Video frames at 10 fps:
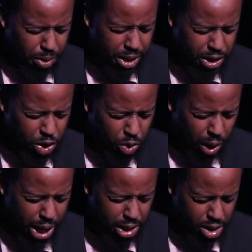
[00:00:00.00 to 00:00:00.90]
this
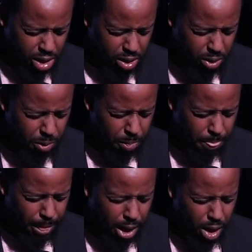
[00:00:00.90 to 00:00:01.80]
grace,
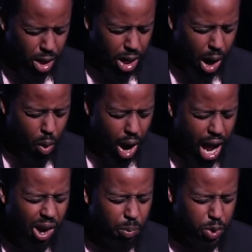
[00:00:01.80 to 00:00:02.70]
and I want to
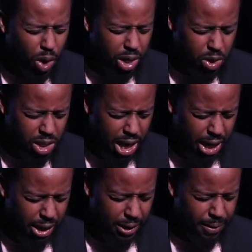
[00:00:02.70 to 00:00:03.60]
help you
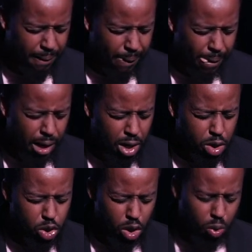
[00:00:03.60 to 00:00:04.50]
understand it.
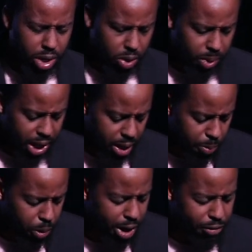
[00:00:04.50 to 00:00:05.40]
So when you begin to
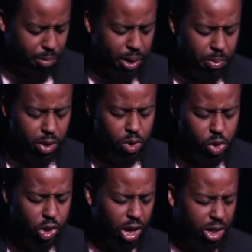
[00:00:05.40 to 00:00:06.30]
pray for people and you
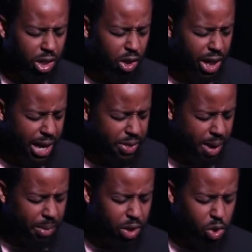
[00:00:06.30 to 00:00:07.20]
start to look at
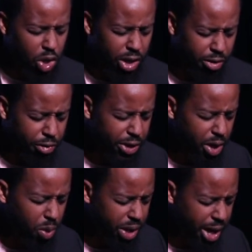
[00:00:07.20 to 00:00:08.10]
them and you start to
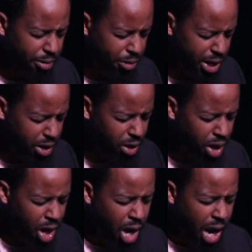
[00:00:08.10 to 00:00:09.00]
feel what they feel,
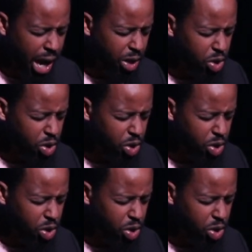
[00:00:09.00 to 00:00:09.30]
and